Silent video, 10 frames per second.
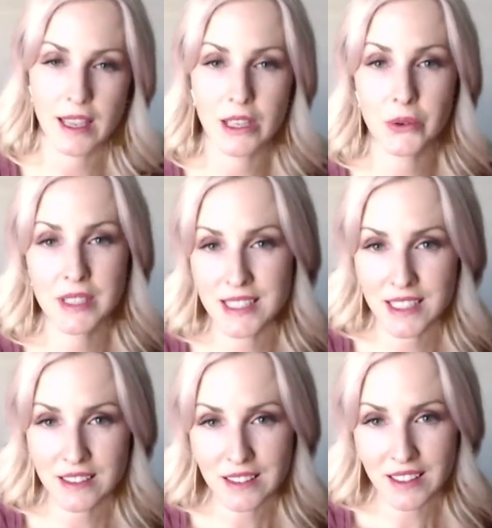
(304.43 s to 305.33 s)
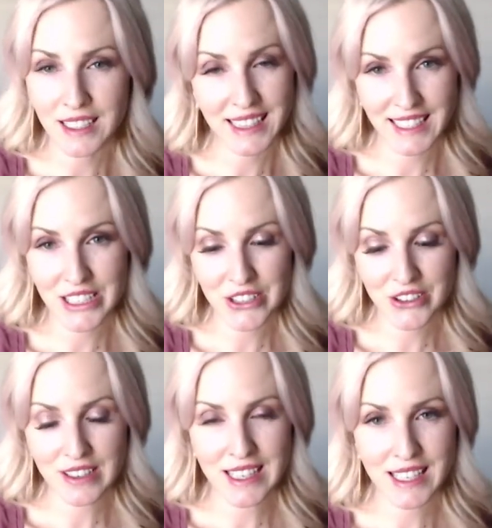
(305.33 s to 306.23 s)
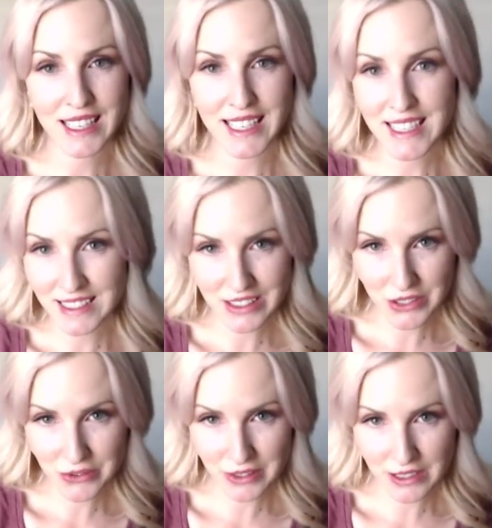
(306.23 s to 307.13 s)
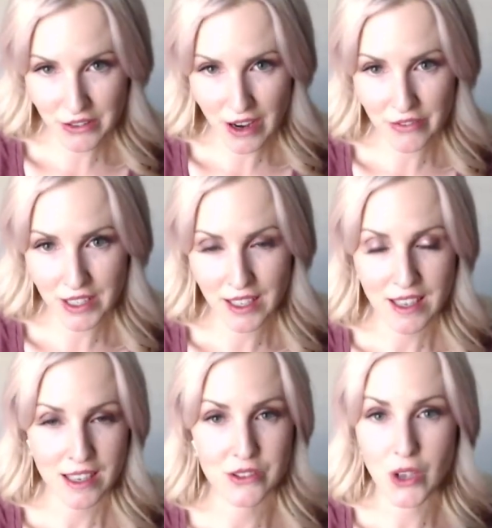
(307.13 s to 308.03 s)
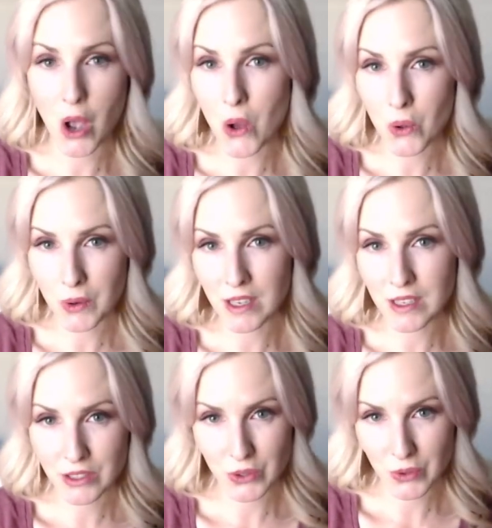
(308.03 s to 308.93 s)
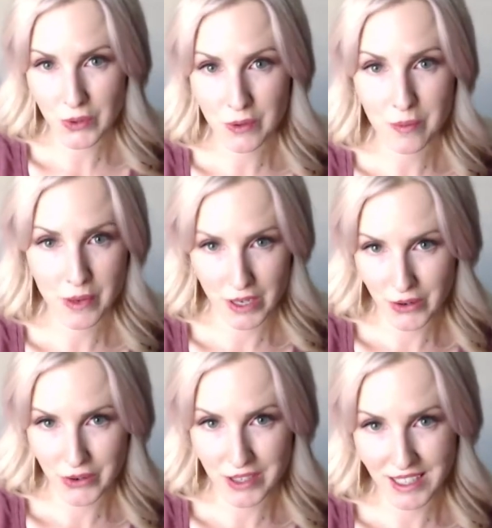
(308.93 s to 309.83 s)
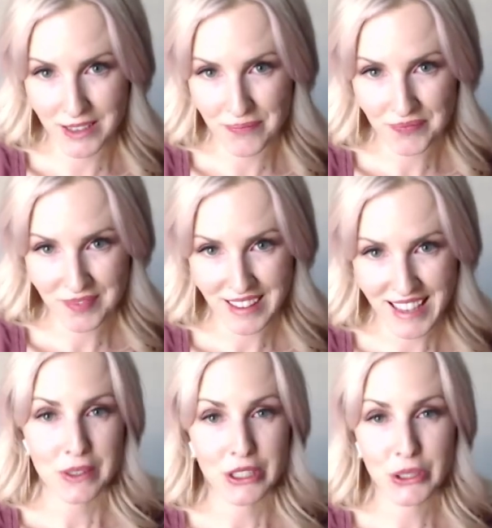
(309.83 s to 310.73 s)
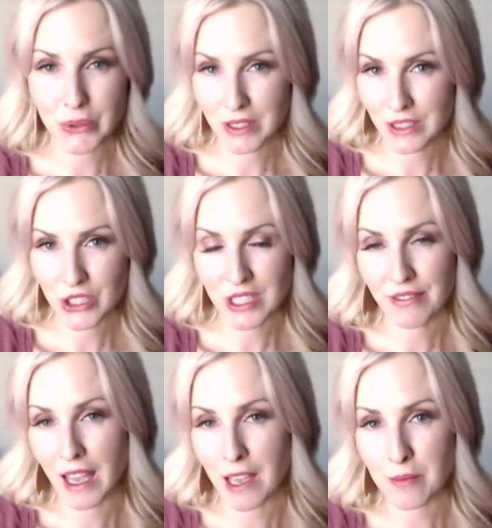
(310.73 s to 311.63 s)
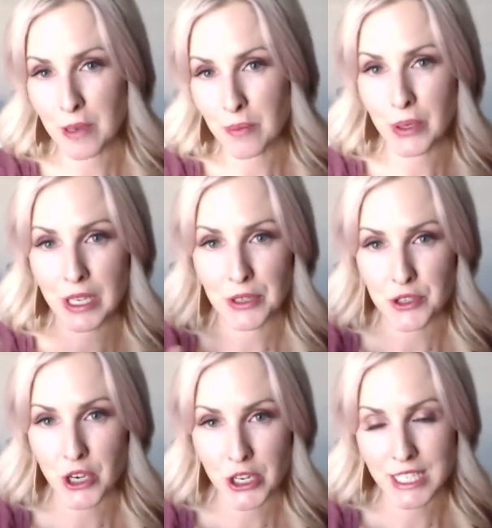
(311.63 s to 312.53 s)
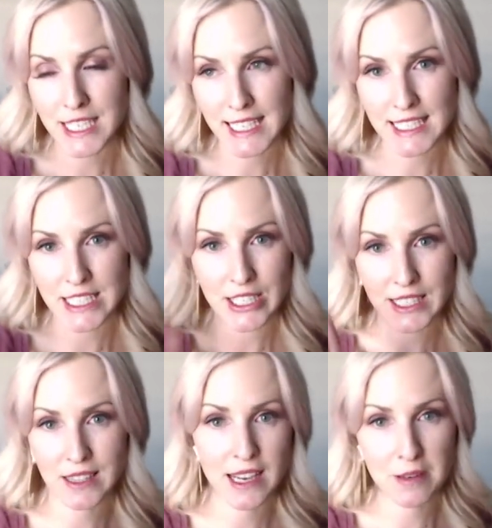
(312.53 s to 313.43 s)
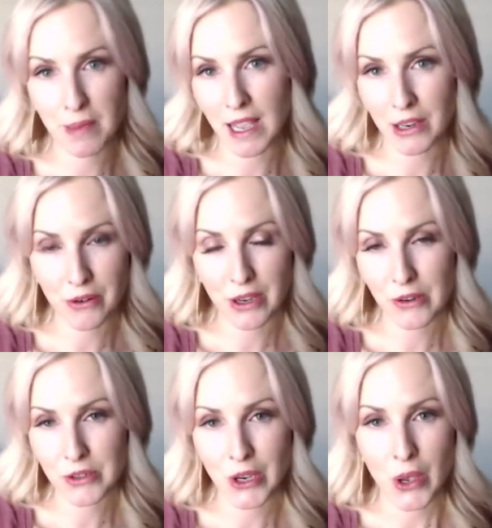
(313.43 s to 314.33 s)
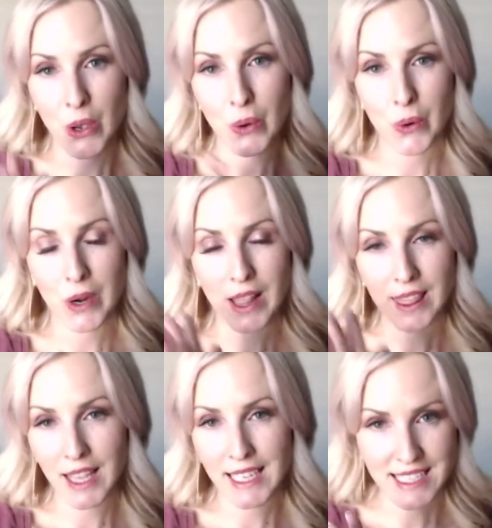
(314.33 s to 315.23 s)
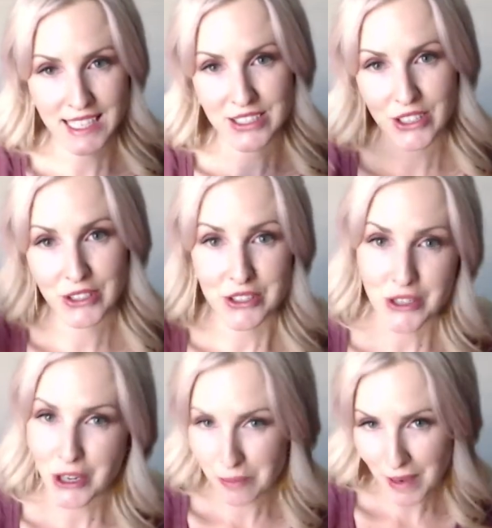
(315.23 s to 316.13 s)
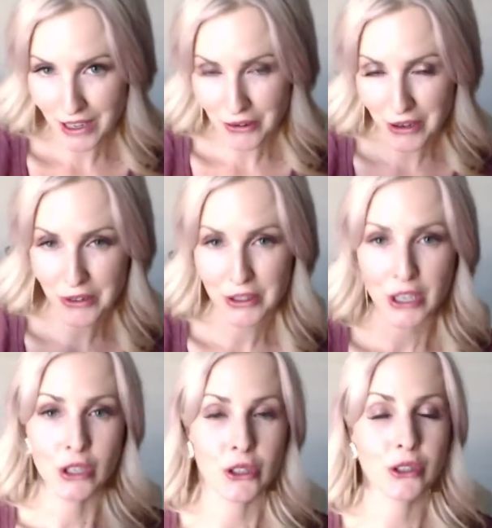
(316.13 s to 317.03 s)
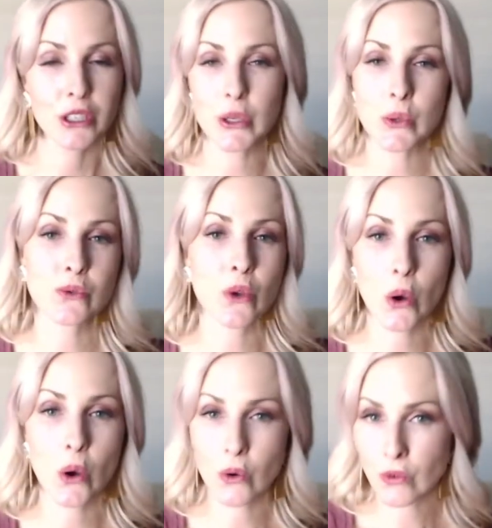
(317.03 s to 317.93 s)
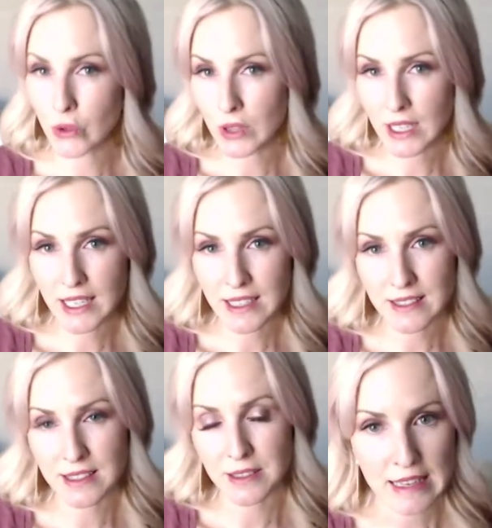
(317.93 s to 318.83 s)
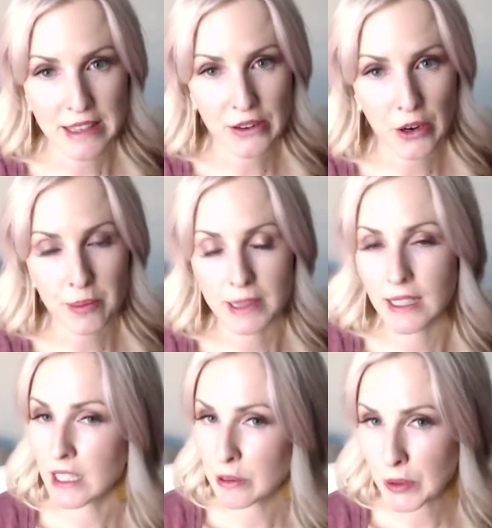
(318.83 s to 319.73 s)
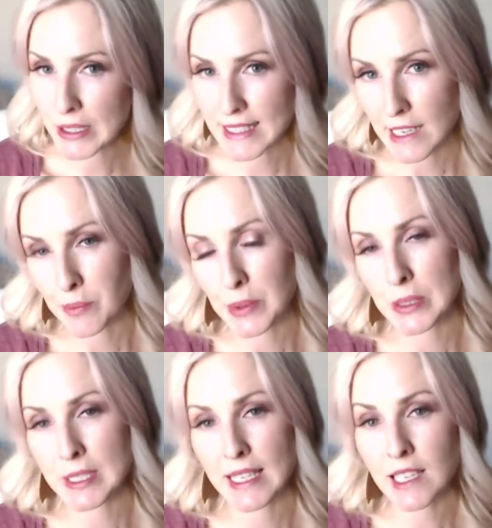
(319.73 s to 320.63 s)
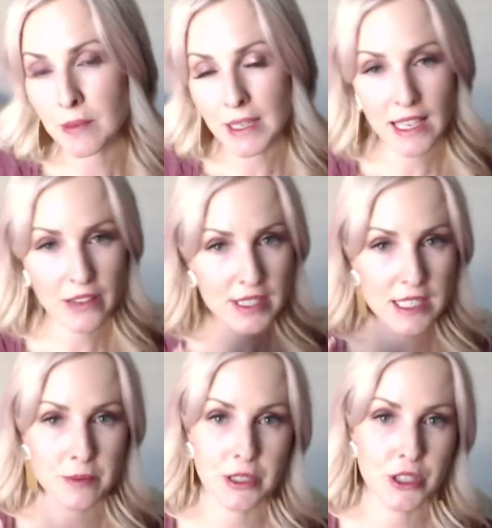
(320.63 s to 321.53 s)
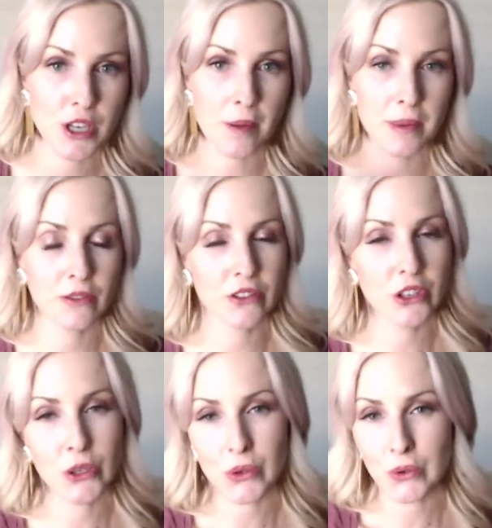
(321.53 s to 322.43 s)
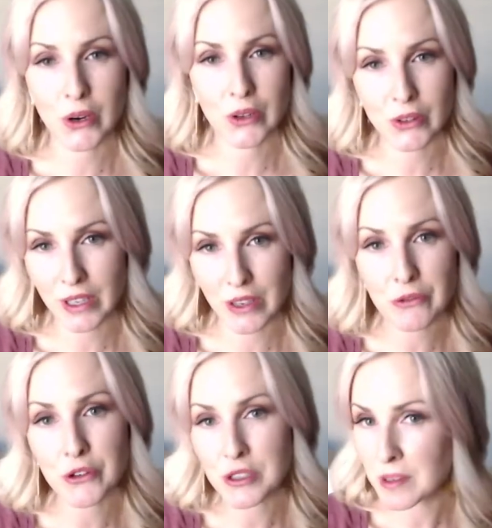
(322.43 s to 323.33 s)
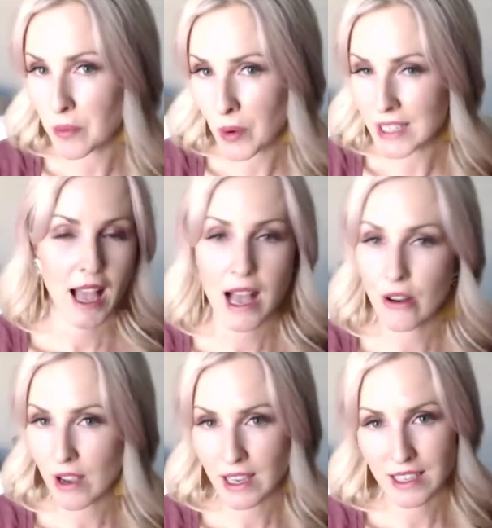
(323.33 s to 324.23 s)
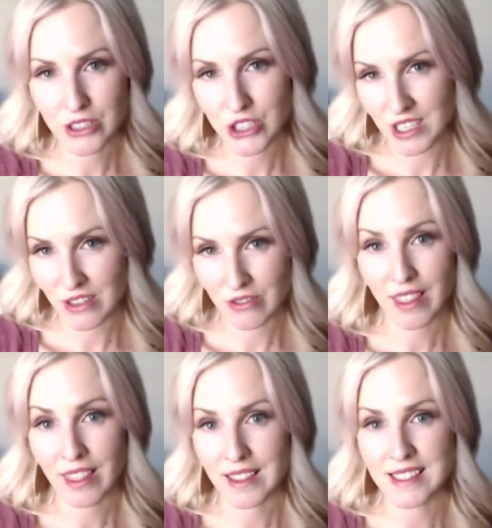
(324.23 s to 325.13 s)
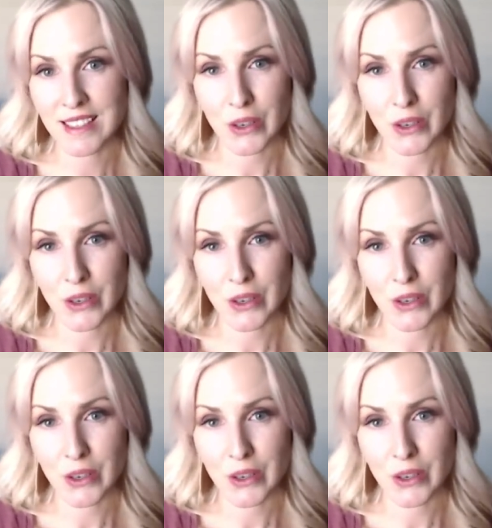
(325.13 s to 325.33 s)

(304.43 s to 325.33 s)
A crystal clear, easy to read graphic is always your priority. You can achieve that by putting dark text on a light background or light text on a dark background. You can use overlays, and there are plenty more examples in my Canva template shop if you are looking for some ways how I achieve this